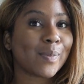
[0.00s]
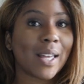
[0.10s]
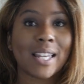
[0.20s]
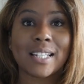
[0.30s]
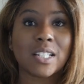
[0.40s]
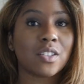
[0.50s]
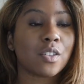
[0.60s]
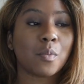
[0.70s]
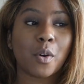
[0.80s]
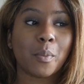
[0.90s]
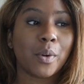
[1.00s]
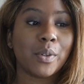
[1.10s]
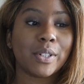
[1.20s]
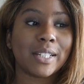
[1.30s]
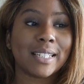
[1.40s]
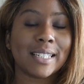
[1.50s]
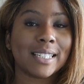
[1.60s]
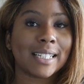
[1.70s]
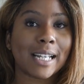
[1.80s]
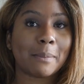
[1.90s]
and it's just more
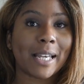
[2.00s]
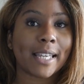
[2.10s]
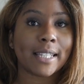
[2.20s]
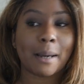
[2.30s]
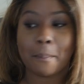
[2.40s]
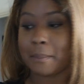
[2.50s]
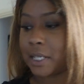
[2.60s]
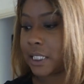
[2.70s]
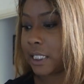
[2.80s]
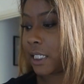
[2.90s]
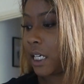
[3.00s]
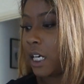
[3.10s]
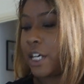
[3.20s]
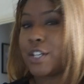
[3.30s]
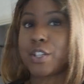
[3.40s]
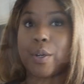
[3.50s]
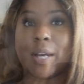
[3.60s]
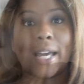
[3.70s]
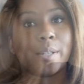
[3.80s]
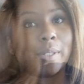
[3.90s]
important. Gotta make that money. So
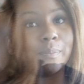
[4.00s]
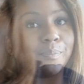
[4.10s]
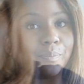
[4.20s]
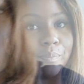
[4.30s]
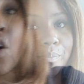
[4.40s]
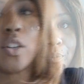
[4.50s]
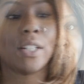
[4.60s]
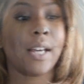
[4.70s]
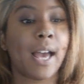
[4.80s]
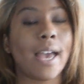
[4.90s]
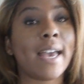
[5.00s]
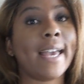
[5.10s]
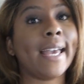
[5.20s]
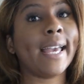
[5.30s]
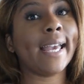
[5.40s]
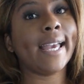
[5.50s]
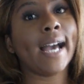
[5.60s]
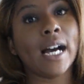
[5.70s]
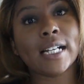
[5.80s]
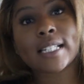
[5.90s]
anyway, on
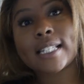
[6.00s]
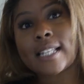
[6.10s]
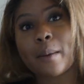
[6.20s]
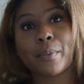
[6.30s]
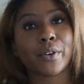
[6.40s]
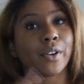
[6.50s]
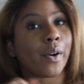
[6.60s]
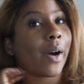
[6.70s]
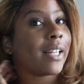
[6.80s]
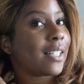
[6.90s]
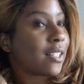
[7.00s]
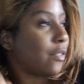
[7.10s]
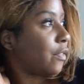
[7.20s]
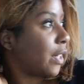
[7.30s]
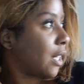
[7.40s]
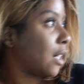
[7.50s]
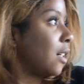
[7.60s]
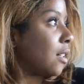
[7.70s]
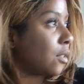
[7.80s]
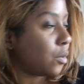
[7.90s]
a separate note, I did something.
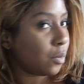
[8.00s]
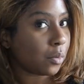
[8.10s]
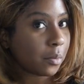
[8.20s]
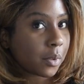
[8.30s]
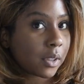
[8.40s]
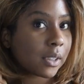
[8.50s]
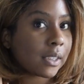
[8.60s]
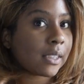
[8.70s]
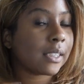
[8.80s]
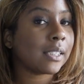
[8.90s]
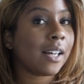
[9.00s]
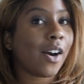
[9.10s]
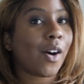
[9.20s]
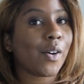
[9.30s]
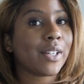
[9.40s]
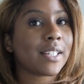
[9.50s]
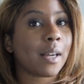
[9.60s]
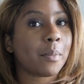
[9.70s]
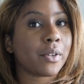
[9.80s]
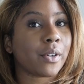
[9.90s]
Oops on a
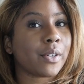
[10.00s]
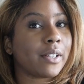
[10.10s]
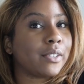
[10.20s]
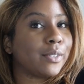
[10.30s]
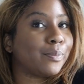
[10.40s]
separate note now